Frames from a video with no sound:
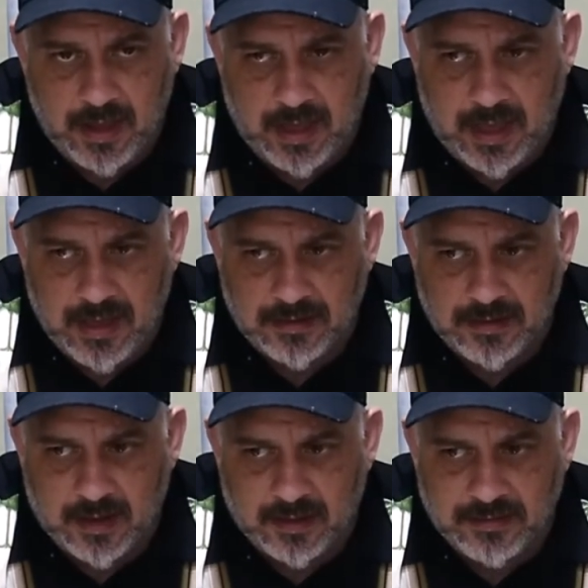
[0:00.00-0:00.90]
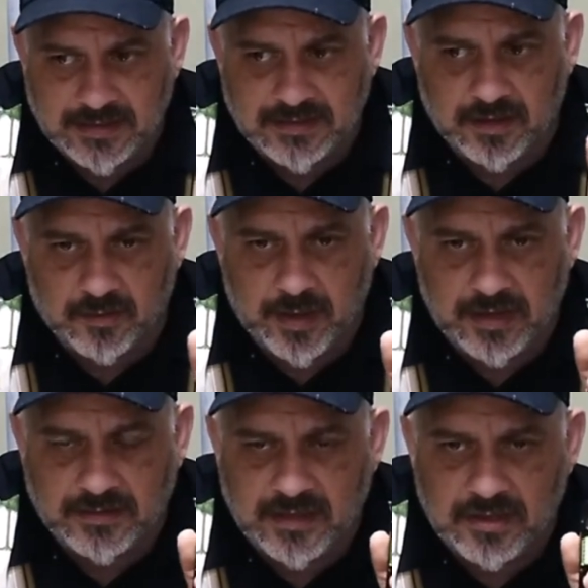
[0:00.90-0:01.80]
And that's another way
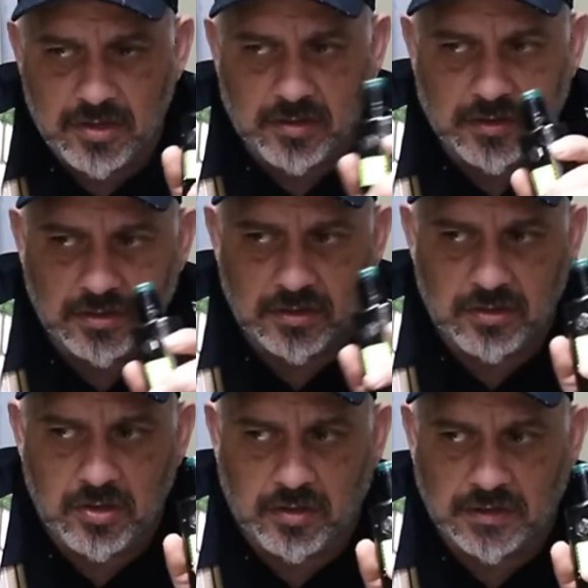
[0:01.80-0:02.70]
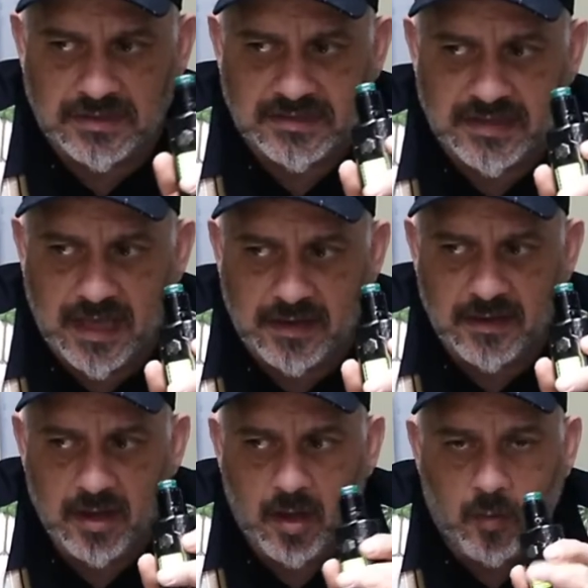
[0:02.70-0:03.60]
that you can set